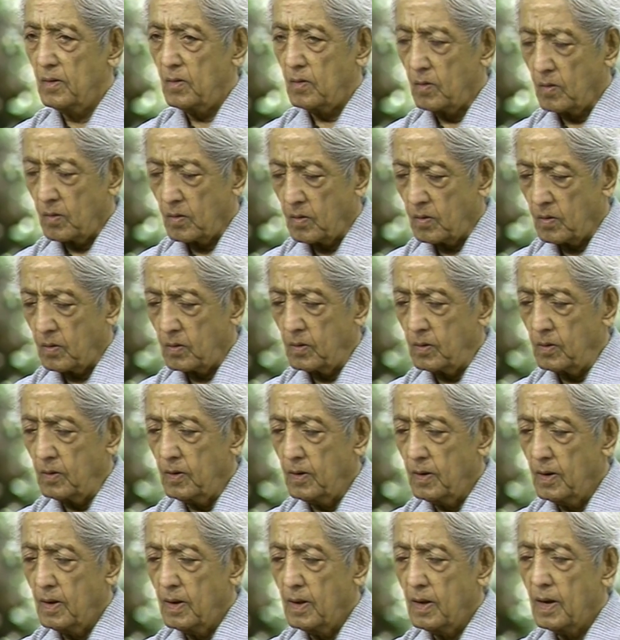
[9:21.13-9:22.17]
Or
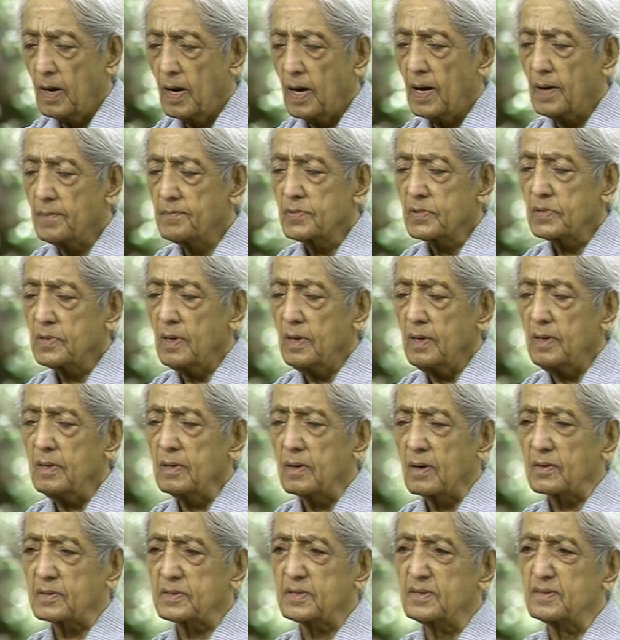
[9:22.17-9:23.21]
I'm really
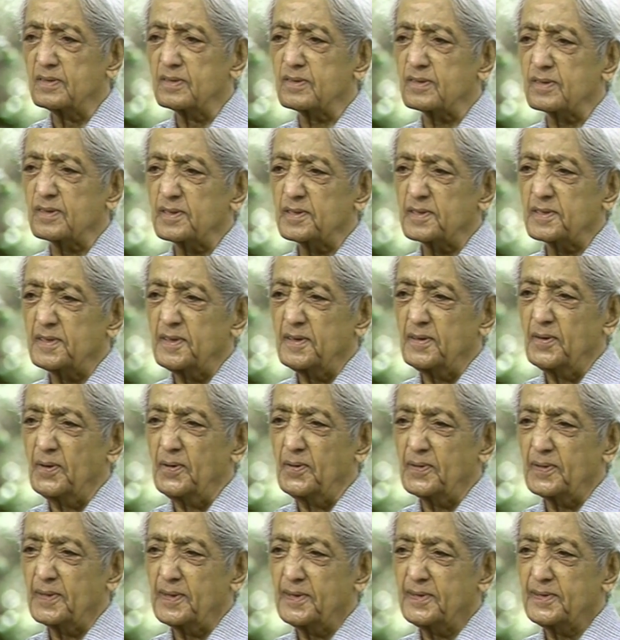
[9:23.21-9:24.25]
not interested in
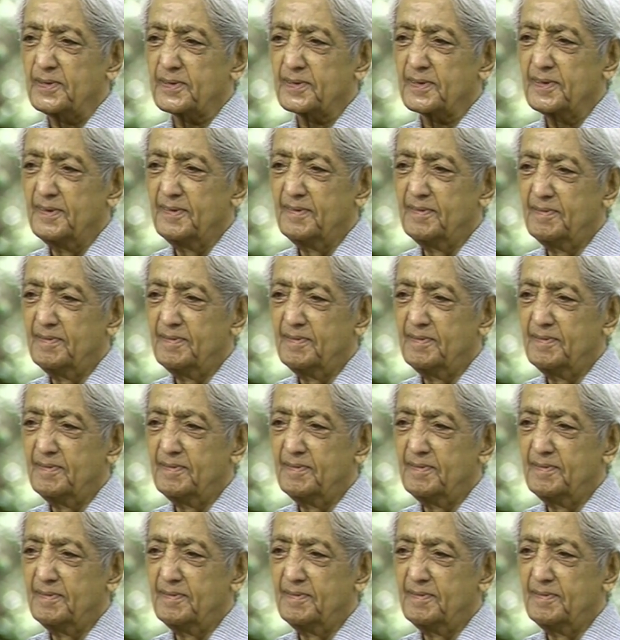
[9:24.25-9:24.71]
all this.